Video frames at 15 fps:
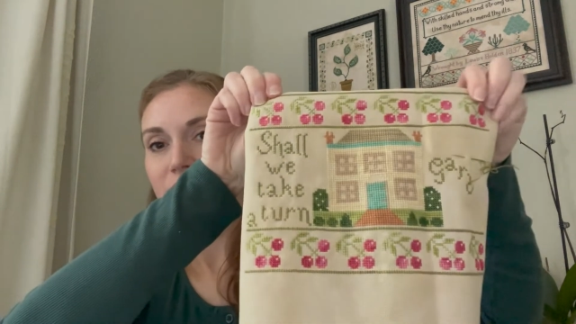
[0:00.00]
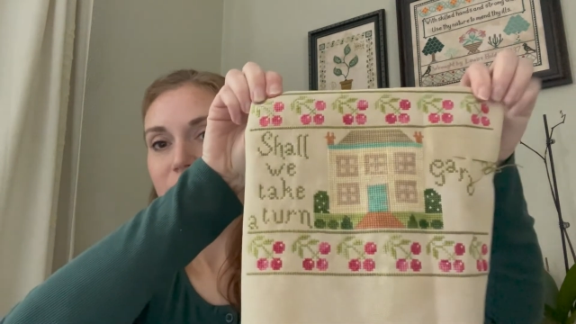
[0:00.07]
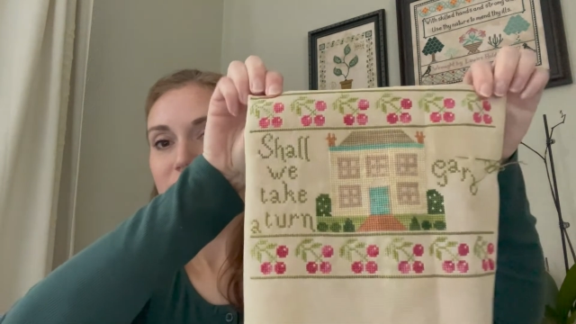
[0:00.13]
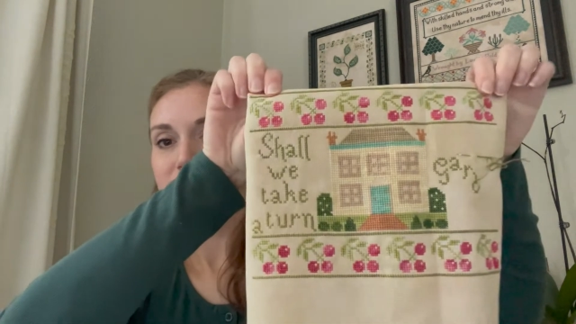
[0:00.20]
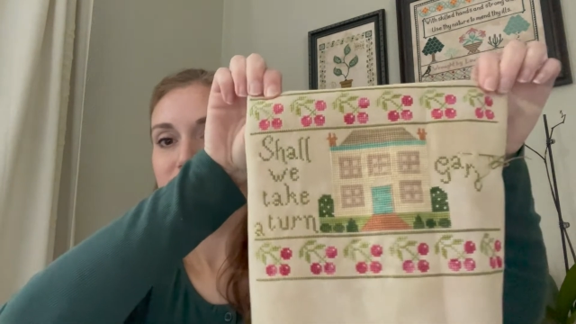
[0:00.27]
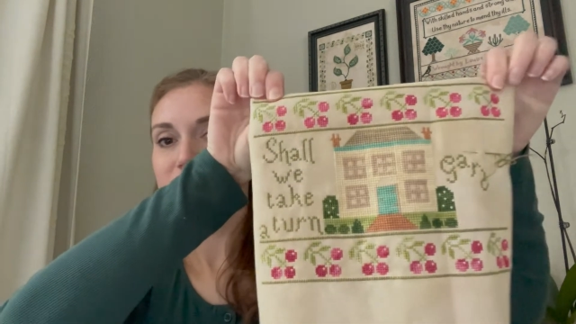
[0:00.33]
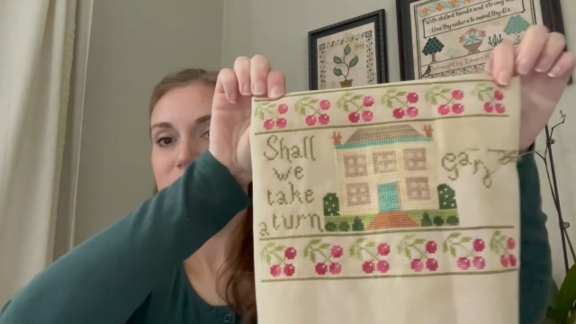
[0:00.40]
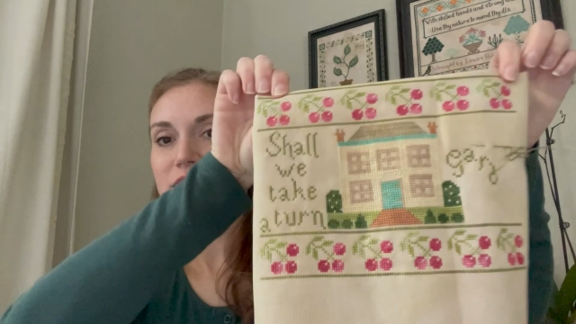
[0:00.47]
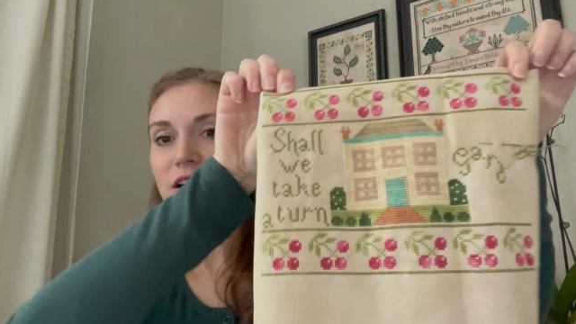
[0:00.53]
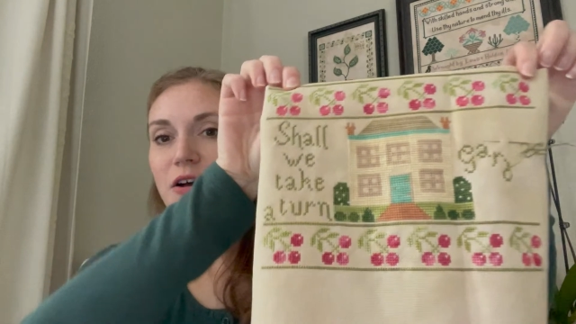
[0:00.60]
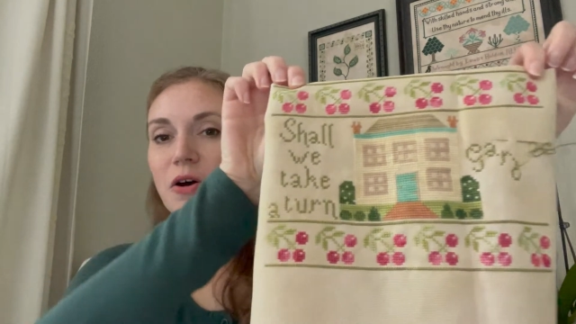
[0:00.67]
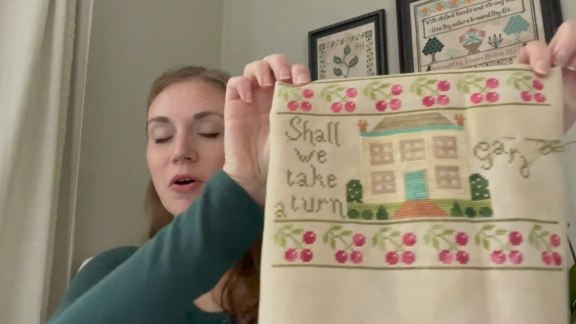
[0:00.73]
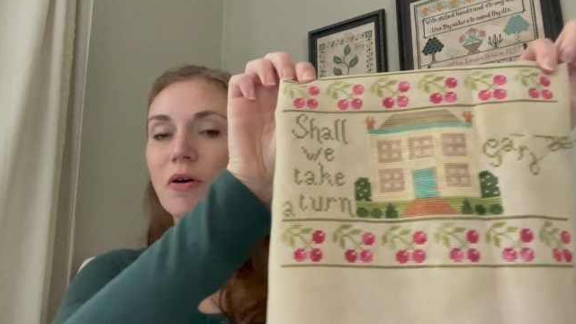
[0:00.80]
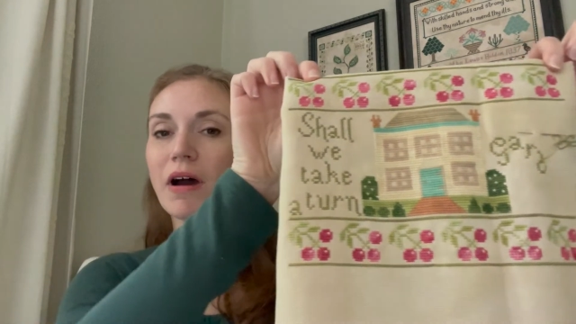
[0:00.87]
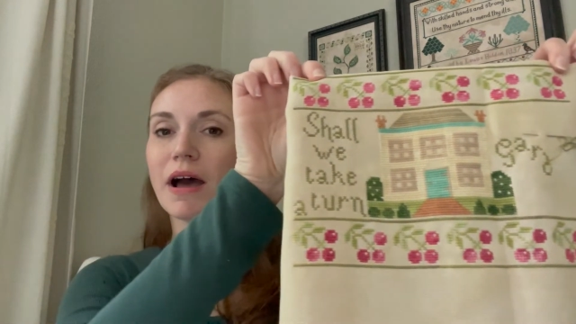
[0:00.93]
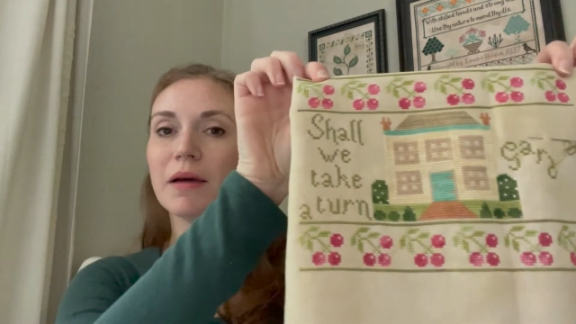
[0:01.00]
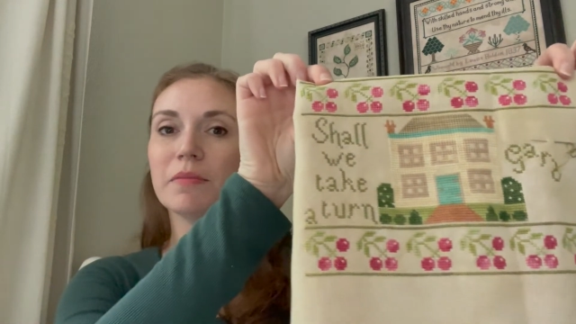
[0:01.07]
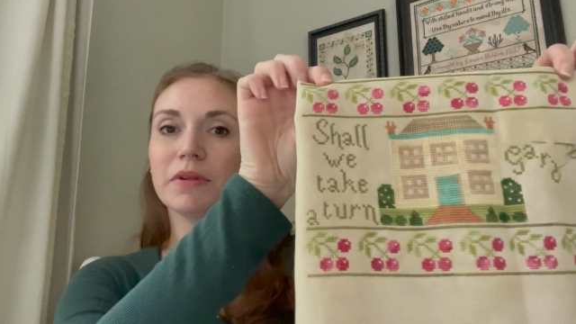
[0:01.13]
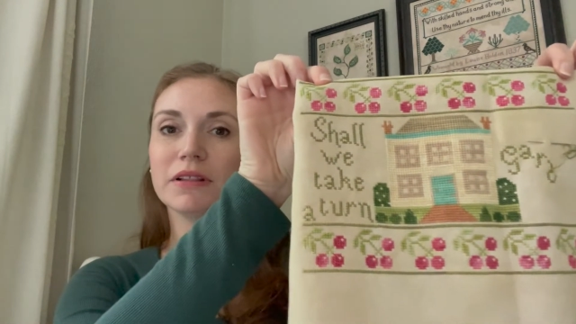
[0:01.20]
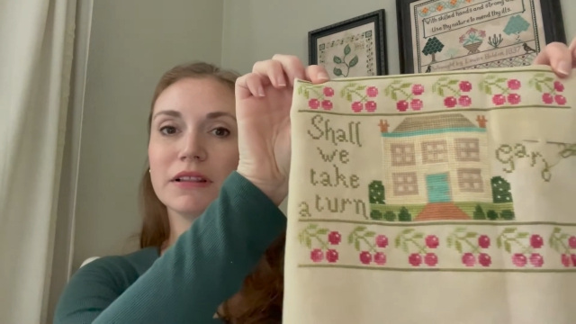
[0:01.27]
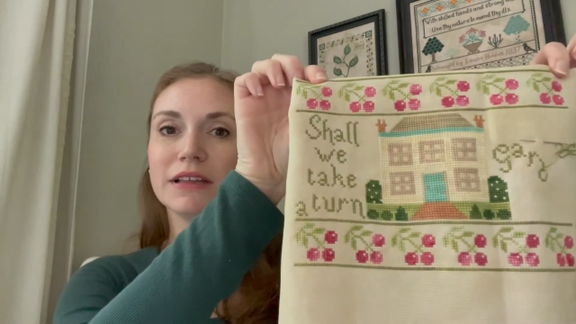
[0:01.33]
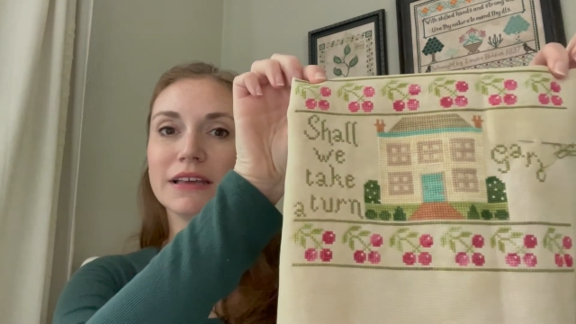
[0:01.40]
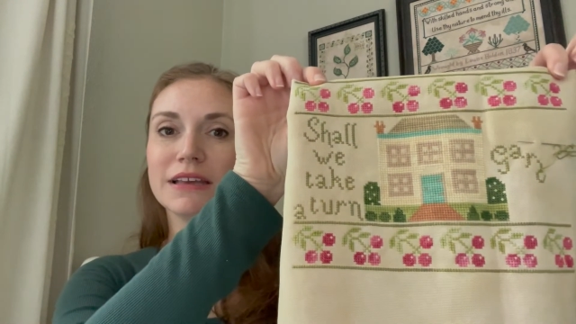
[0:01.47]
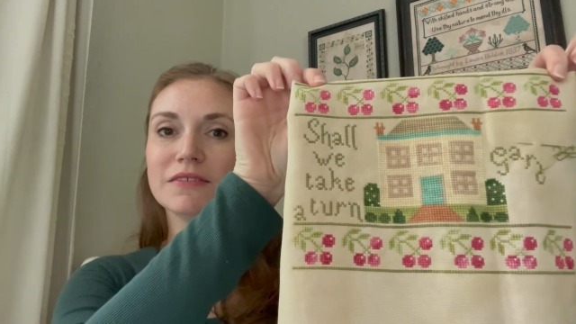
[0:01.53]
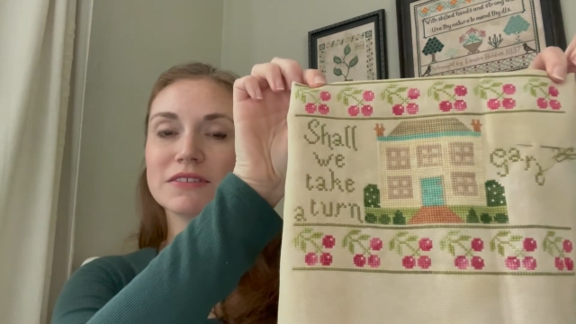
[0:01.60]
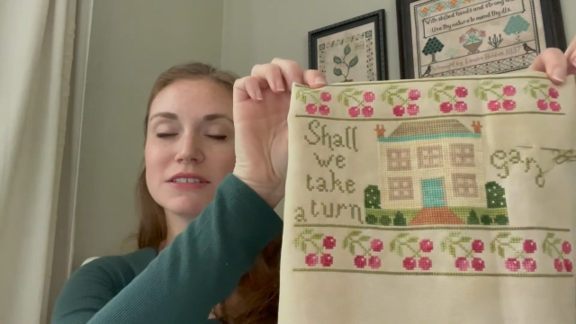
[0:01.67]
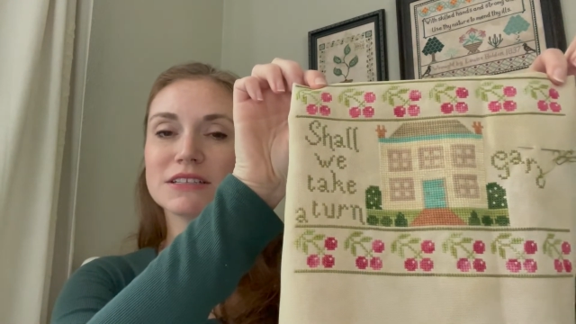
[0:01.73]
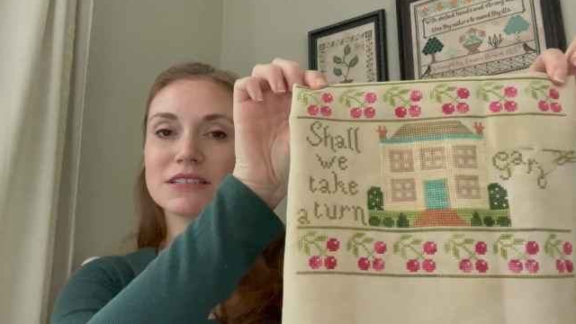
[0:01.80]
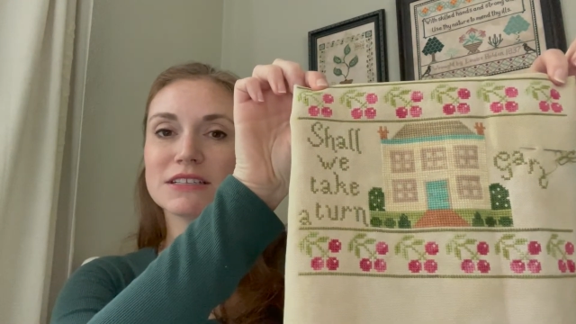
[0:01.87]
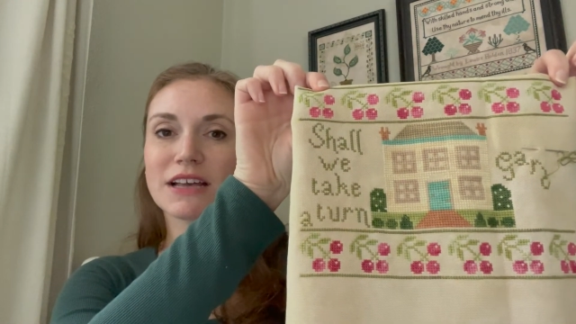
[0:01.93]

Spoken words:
So I believe since